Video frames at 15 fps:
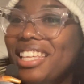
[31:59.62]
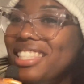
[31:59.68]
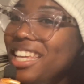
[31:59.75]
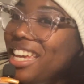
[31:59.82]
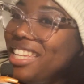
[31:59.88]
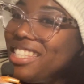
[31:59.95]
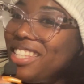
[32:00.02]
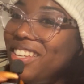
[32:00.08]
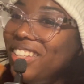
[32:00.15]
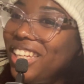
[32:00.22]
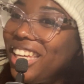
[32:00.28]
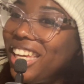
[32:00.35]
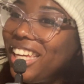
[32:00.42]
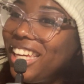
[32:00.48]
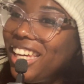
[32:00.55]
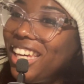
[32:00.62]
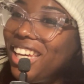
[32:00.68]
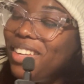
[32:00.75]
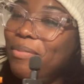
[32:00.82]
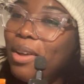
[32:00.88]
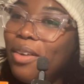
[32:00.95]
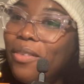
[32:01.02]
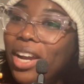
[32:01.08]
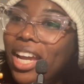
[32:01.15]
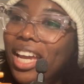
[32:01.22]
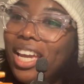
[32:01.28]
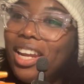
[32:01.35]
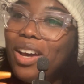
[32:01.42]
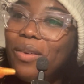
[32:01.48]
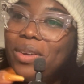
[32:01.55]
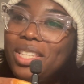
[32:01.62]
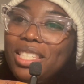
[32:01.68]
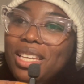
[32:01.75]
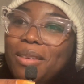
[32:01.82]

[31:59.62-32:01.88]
this hand's still looking good. My right hand always